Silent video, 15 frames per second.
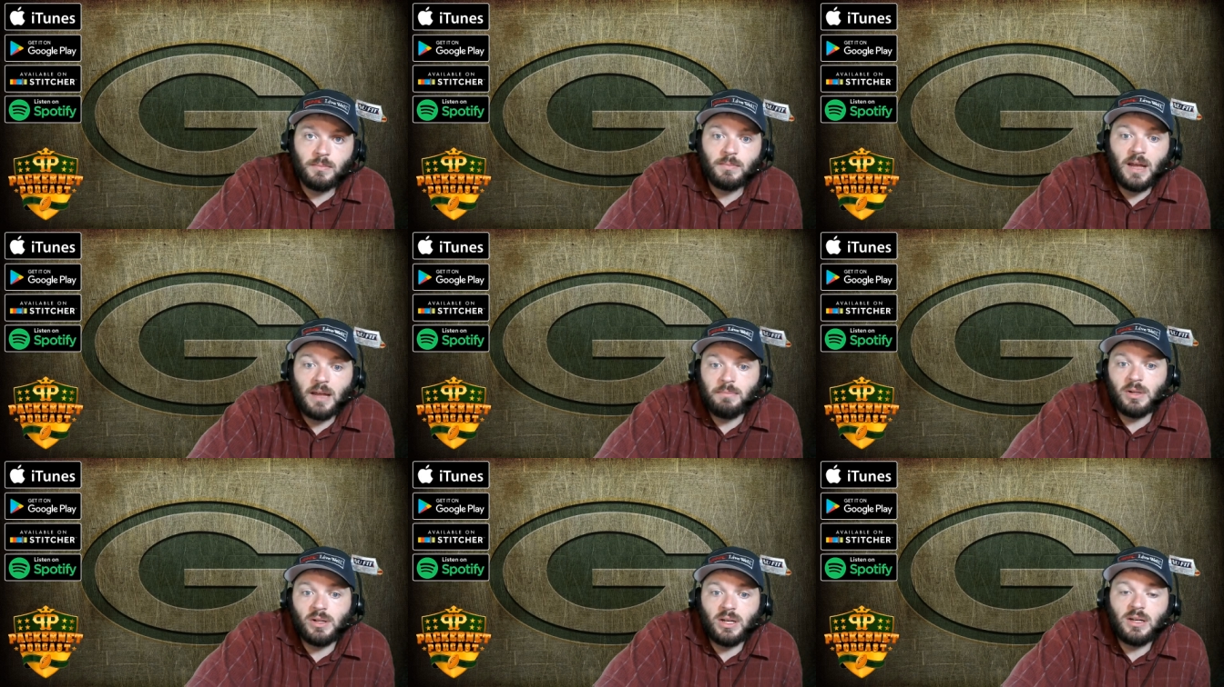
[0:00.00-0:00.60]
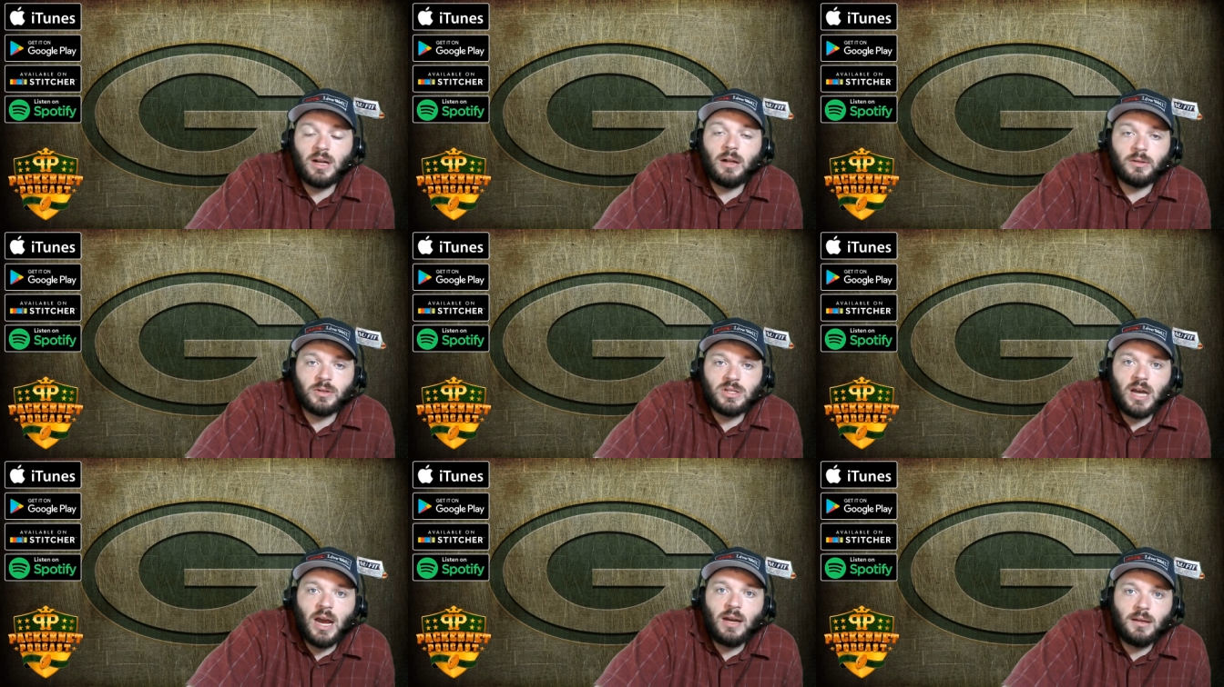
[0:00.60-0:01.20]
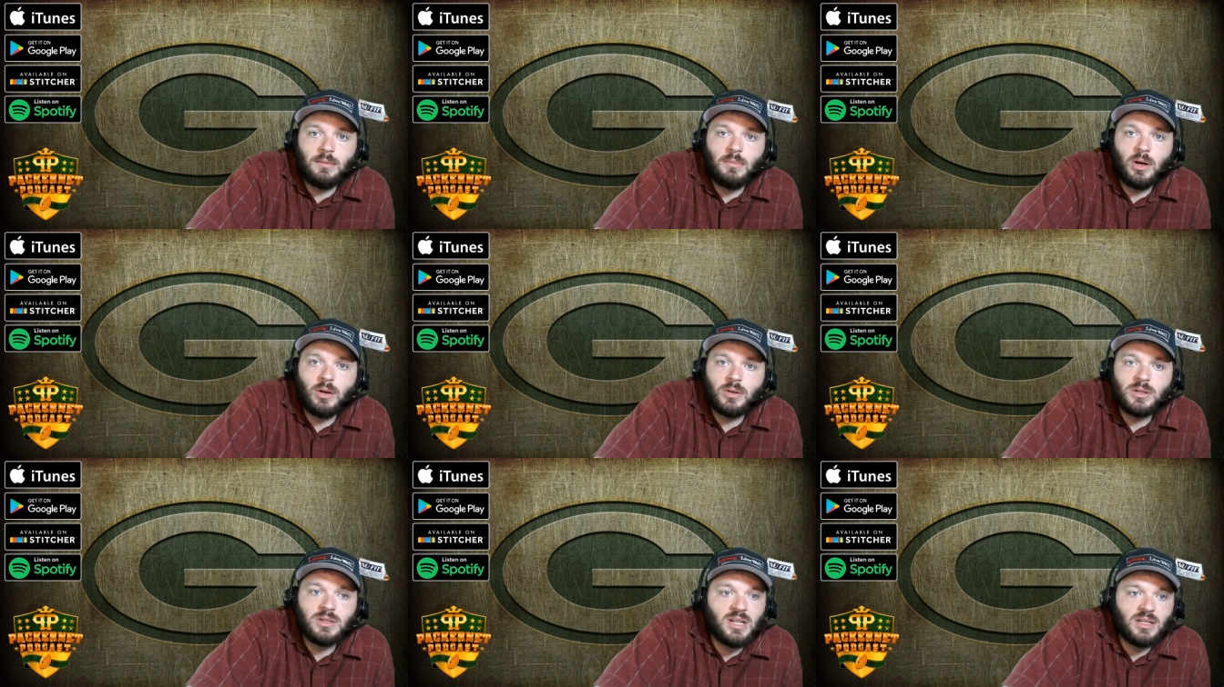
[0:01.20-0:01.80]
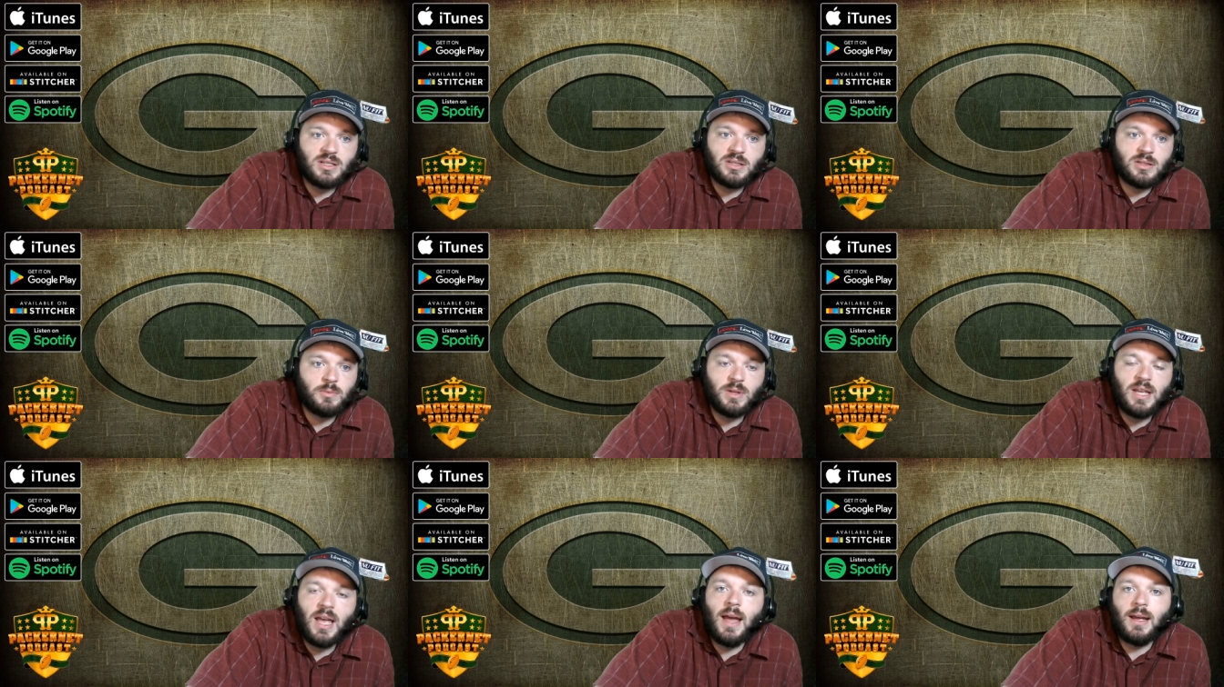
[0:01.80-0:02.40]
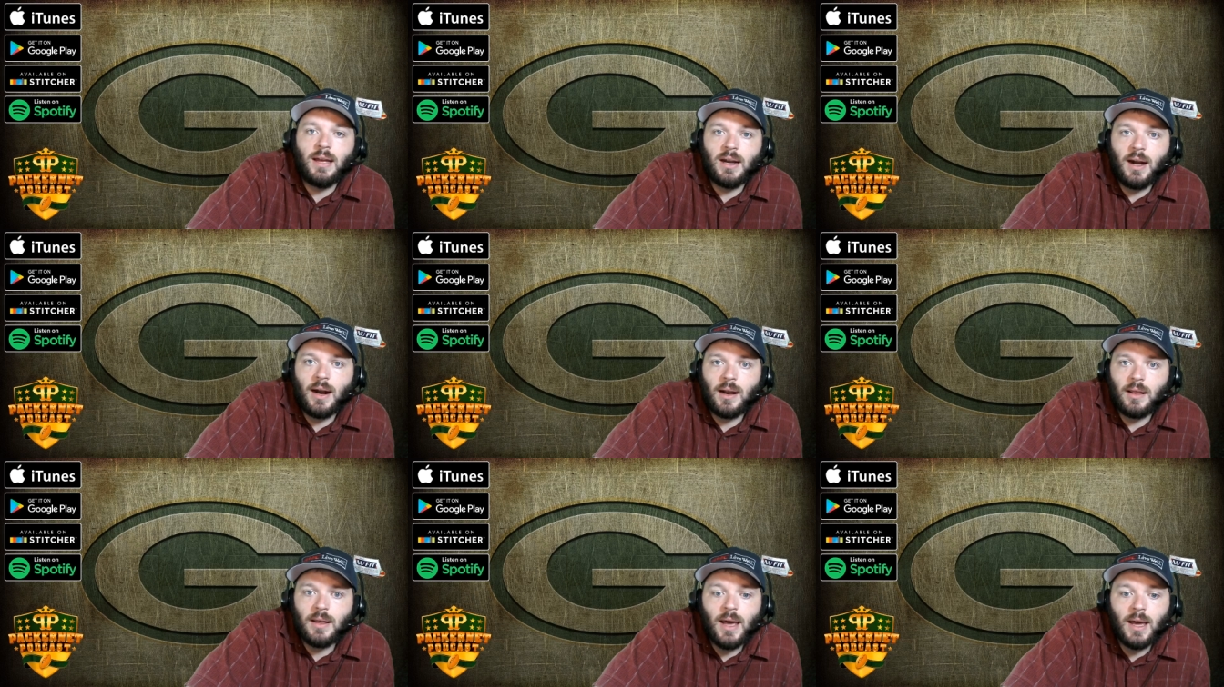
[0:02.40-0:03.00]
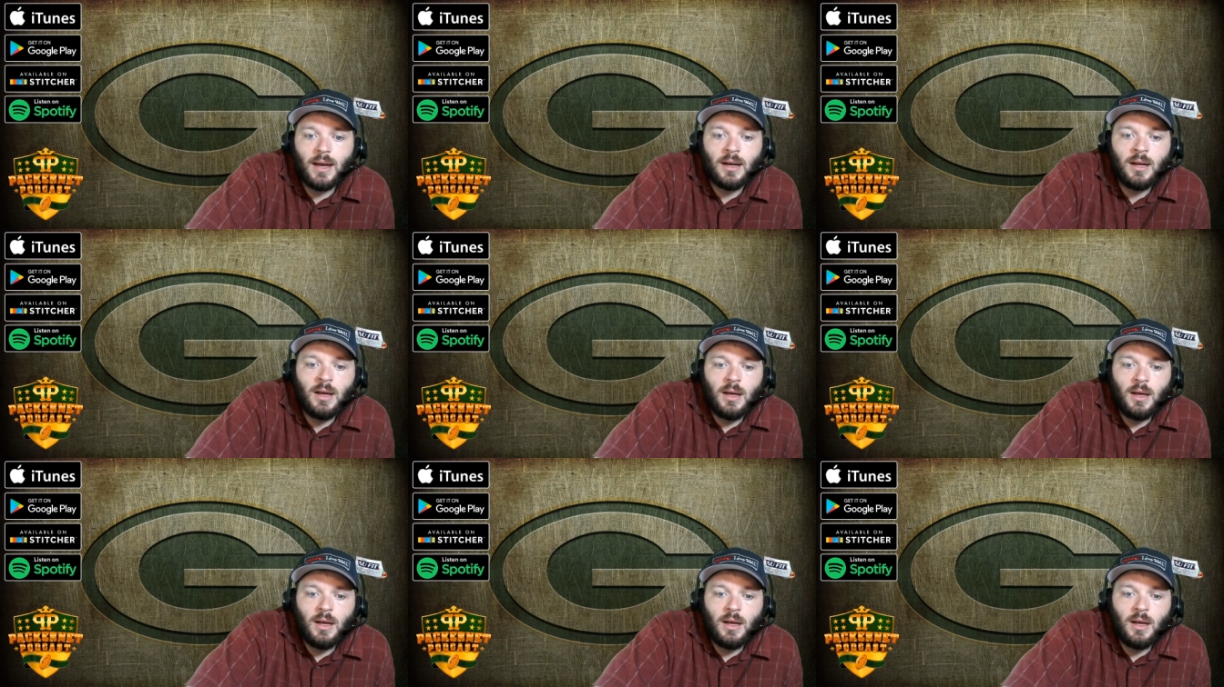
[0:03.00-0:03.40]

eight million dollar signing bonus. That's we can't get out of that.